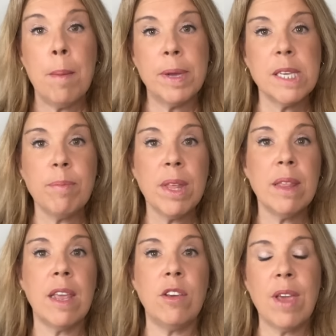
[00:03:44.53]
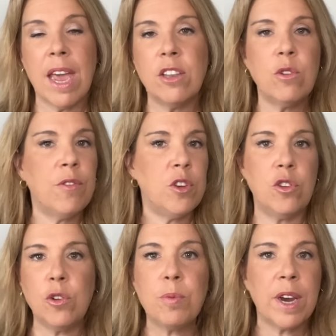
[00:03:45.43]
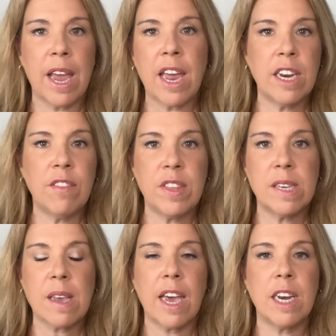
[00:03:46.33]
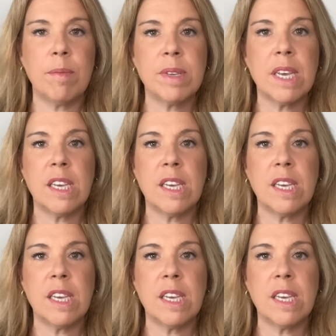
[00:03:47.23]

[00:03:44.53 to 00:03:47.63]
But something that you can do if you do bring any of these items